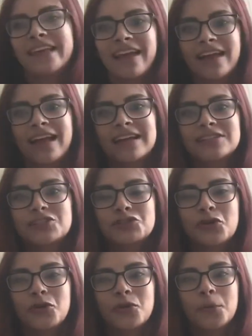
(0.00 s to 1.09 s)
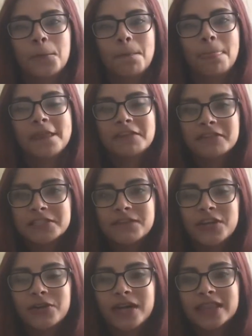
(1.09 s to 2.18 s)
yeah, guys, so give this
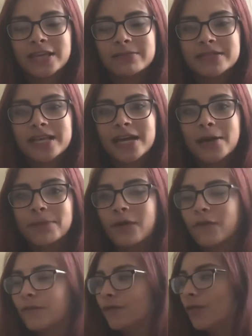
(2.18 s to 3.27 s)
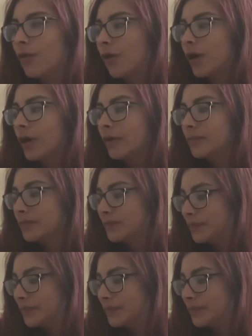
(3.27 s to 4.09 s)
video a thumbs up for